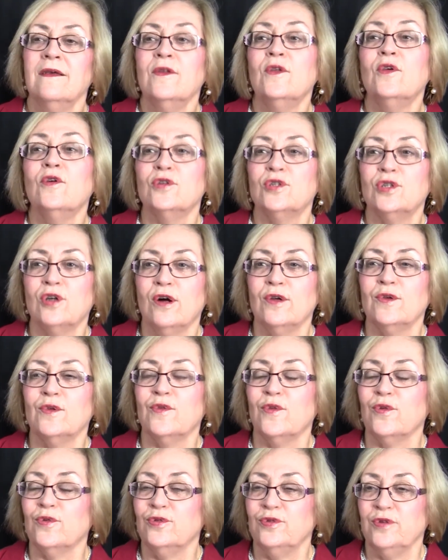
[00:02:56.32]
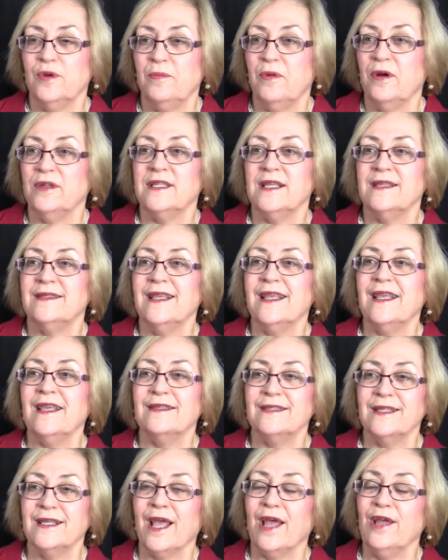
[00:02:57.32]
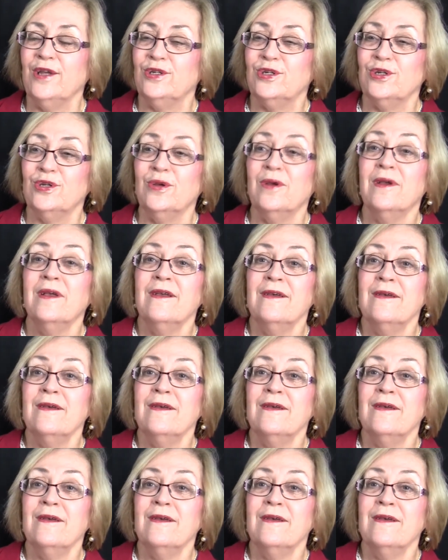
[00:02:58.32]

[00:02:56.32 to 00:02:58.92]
your child with auditory processing isn't going to